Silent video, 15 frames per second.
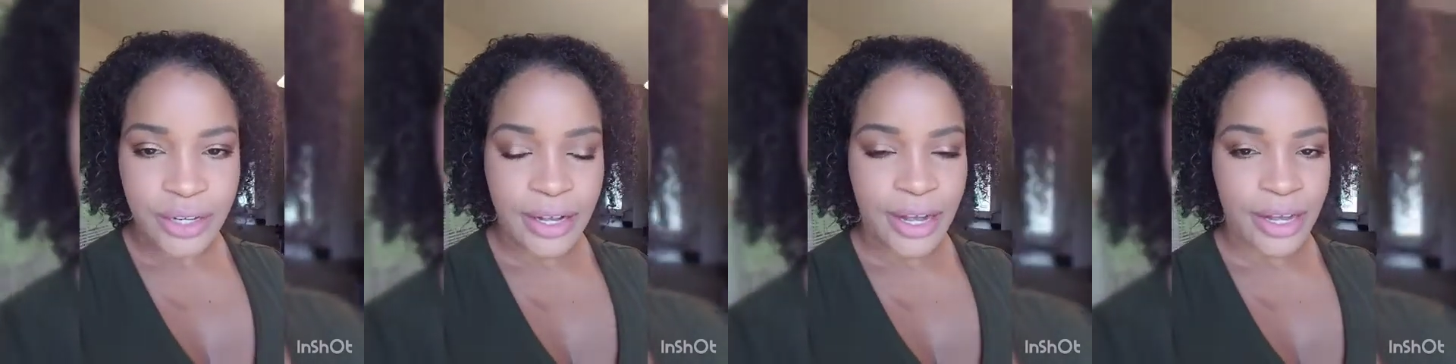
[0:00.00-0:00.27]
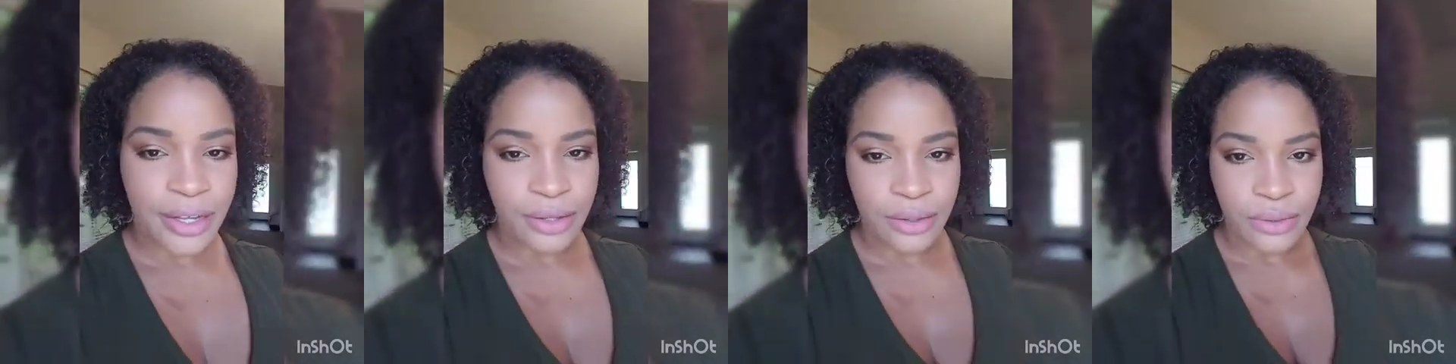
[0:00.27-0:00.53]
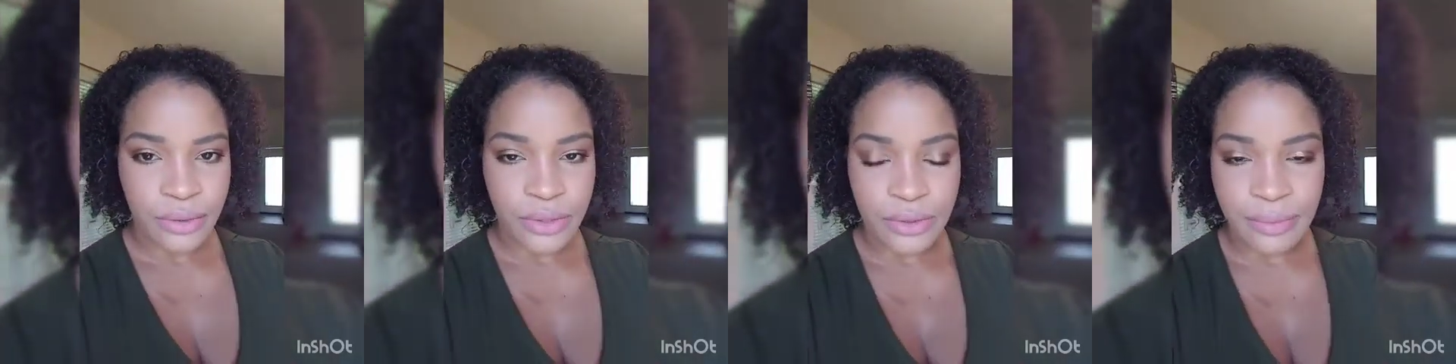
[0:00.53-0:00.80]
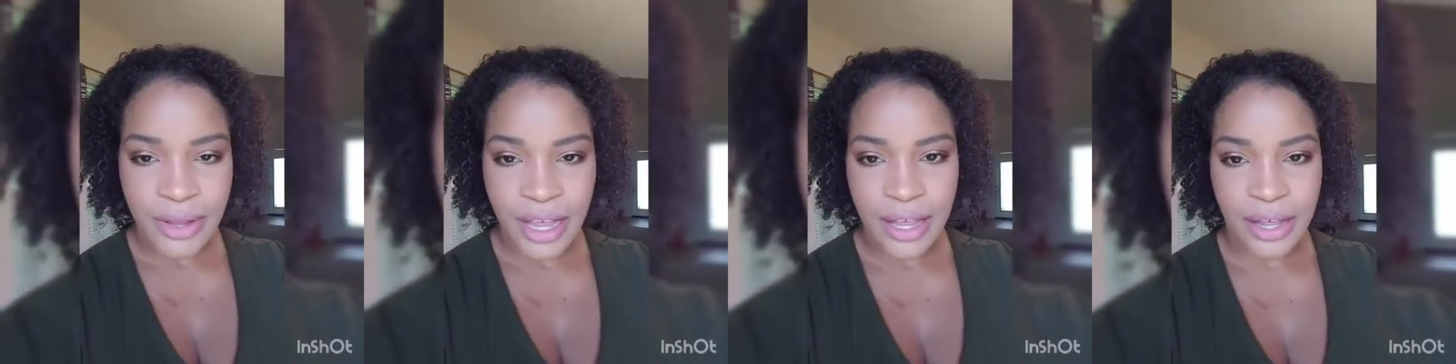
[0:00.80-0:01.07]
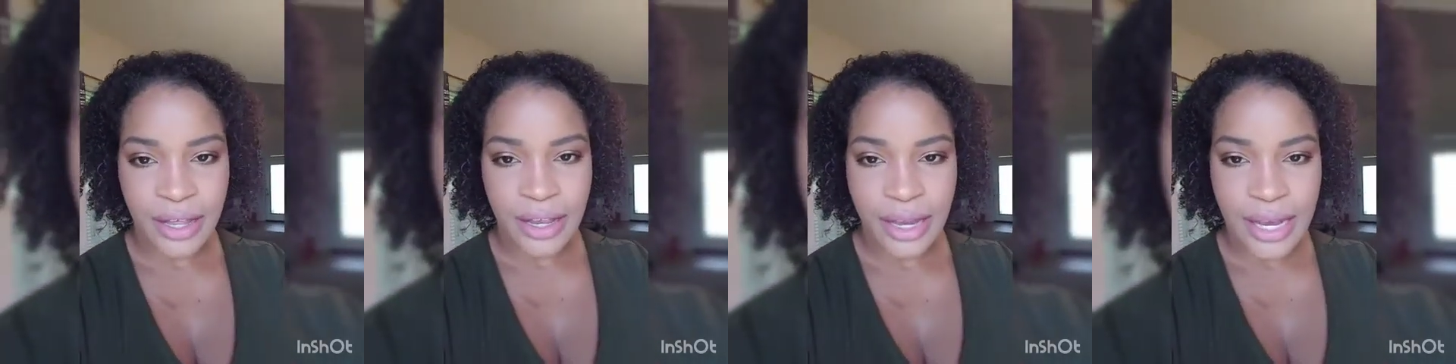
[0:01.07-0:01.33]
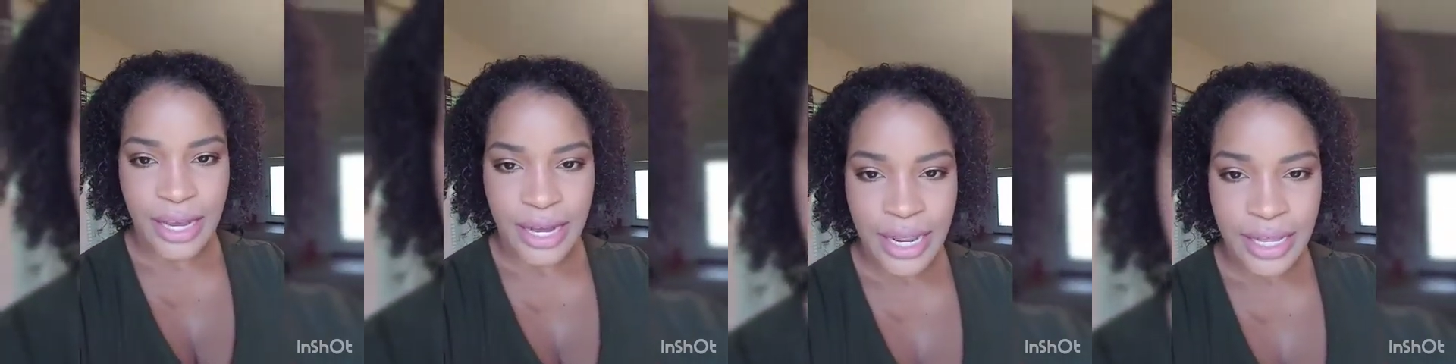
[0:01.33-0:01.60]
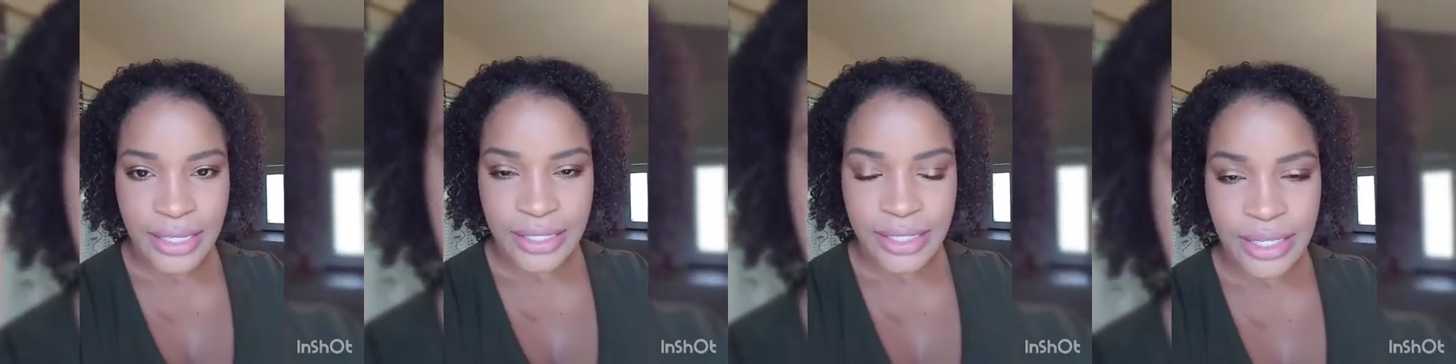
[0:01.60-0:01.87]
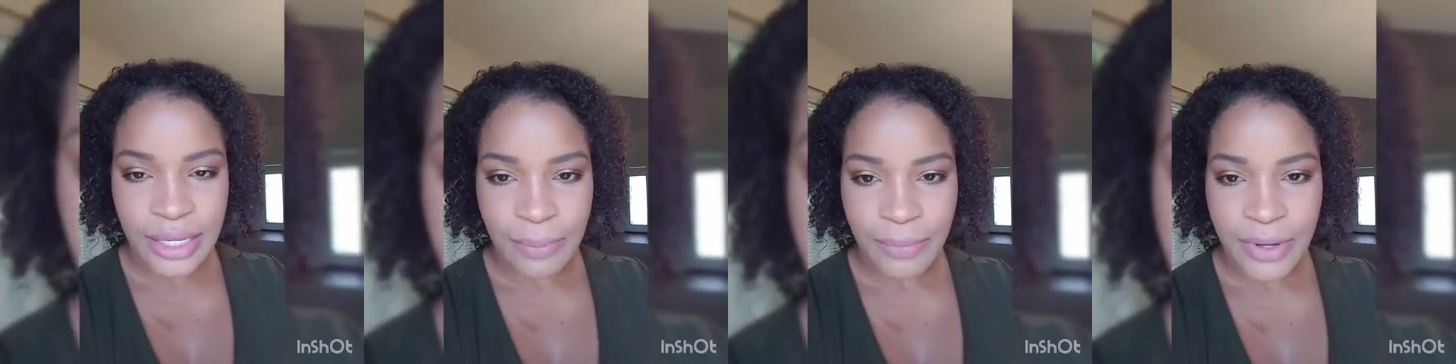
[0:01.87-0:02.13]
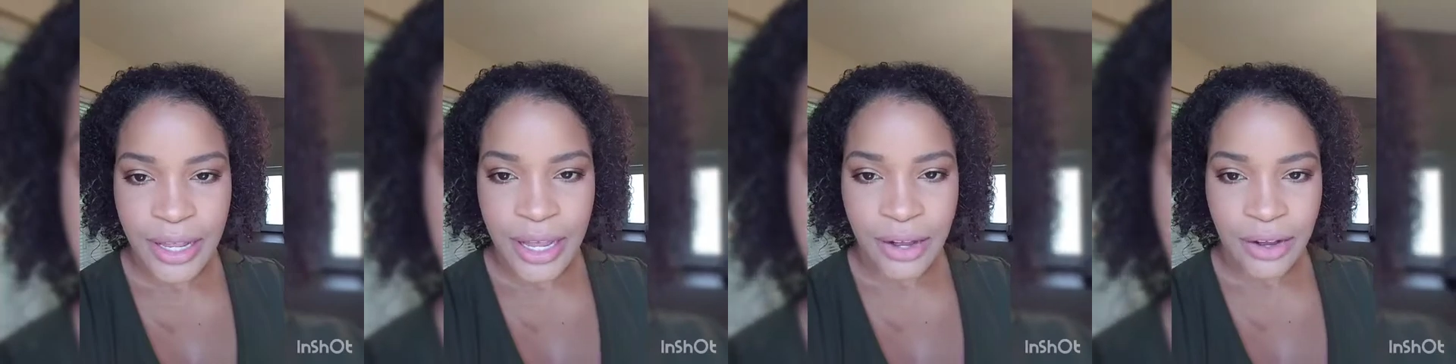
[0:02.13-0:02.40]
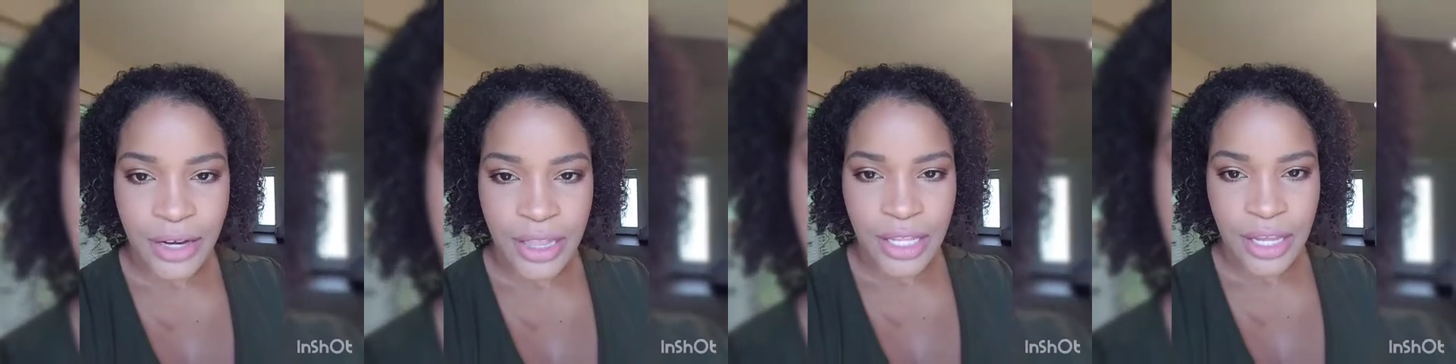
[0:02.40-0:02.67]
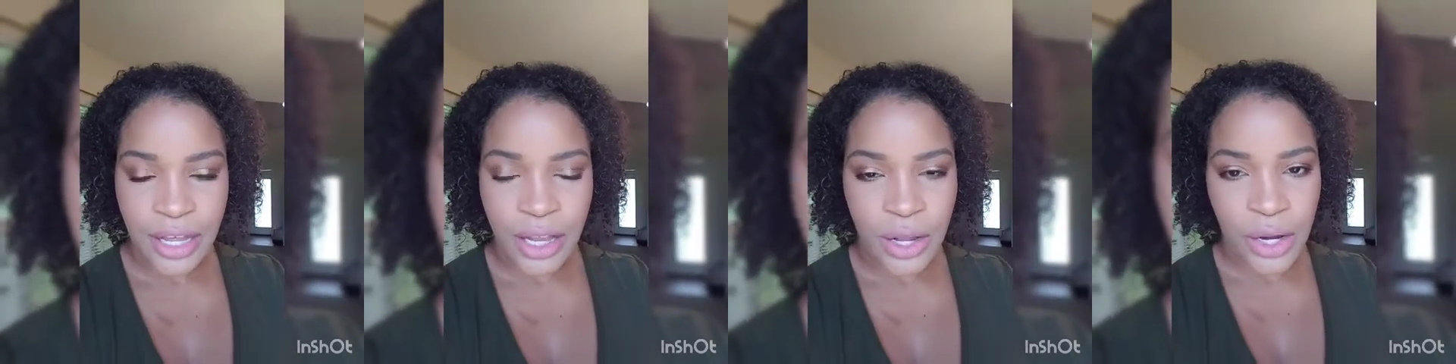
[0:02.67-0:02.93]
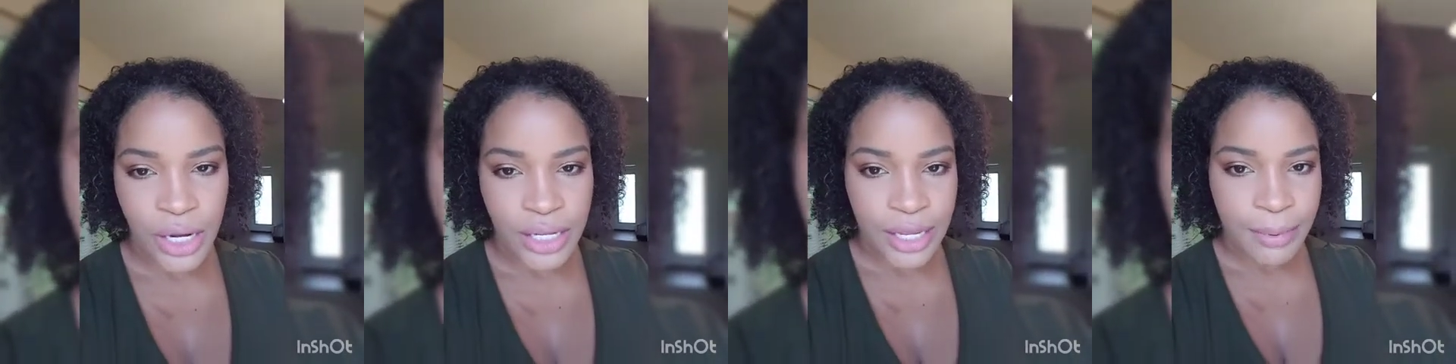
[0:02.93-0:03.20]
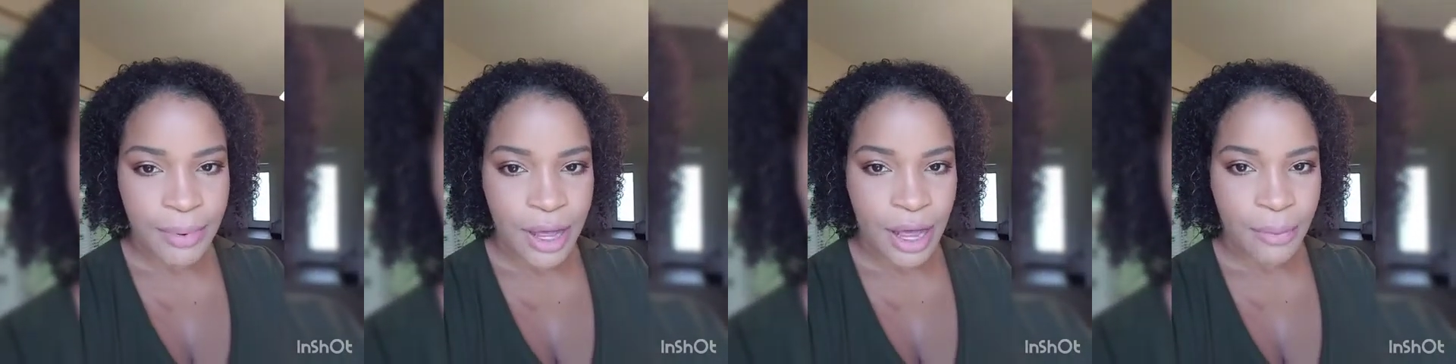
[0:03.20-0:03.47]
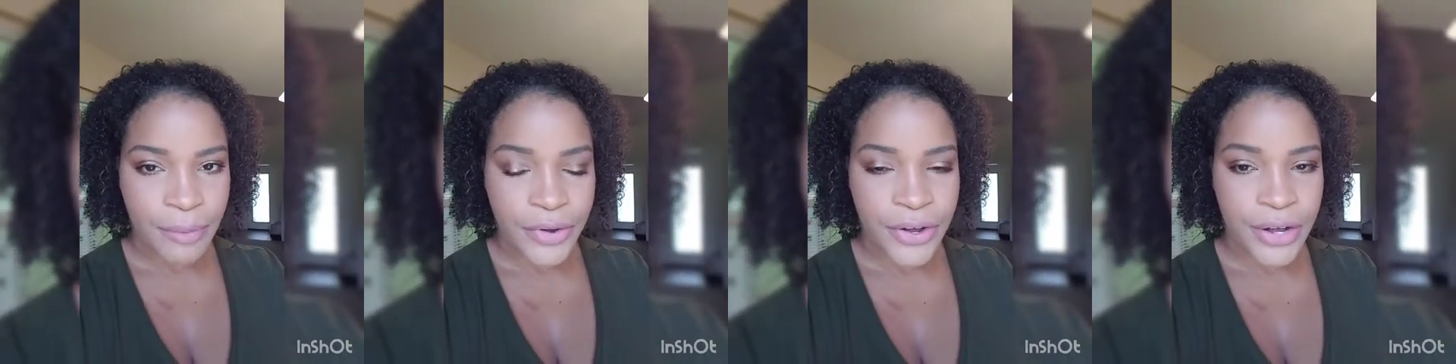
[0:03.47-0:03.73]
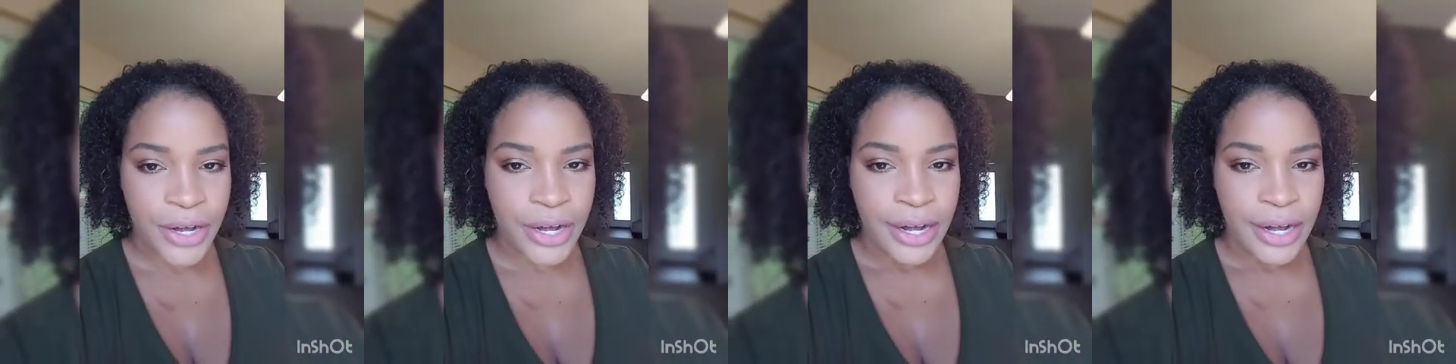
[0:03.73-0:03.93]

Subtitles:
I used my NYX lip liner in the color Club Hopper,